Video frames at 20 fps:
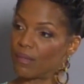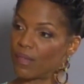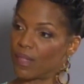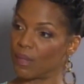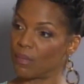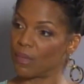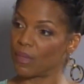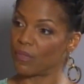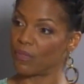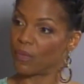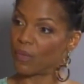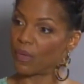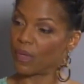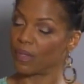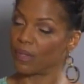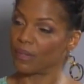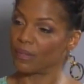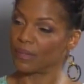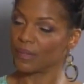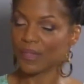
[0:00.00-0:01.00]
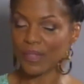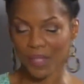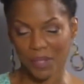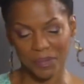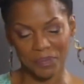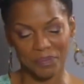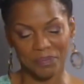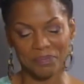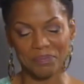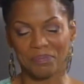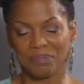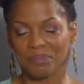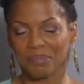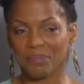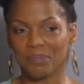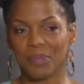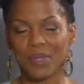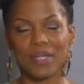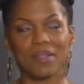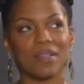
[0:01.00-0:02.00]
than before. So,
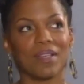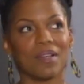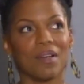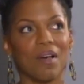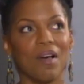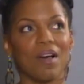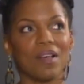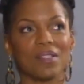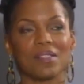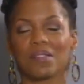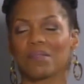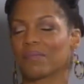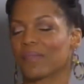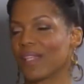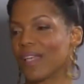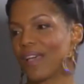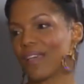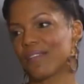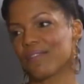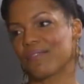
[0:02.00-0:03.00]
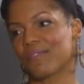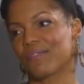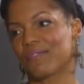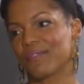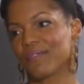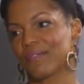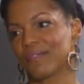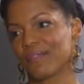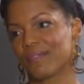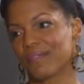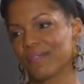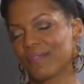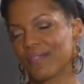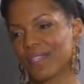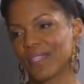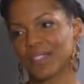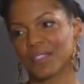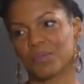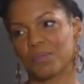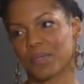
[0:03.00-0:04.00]
but an awesome life
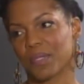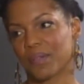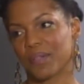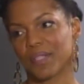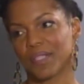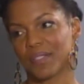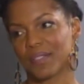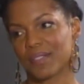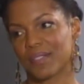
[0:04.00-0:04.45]
experience.